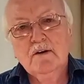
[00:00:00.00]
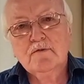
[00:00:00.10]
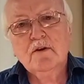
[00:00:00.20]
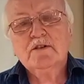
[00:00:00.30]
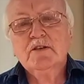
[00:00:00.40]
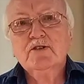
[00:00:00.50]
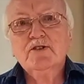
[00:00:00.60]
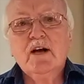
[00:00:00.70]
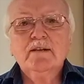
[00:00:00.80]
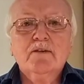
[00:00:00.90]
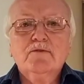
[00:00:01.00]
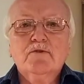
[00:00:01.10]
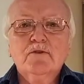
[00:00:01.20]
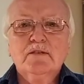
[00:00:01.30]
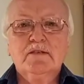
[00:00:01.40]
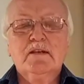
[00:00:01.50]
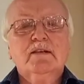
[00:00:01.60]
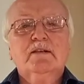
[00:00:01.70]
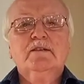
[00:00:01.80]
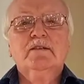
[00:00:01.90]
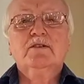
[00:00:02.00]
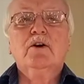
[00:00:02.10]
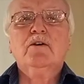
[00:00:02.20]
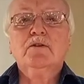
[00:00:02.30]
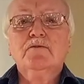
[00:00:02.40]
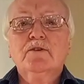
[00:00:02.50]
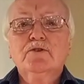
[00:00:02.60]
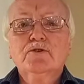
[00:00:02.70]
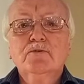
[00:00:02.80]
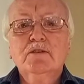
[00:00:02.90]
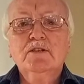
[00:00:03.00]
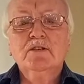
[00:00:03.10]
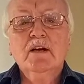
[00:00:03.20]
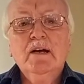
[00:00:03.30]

Rosh Hashanah, of course, is the, is the start of the Jewish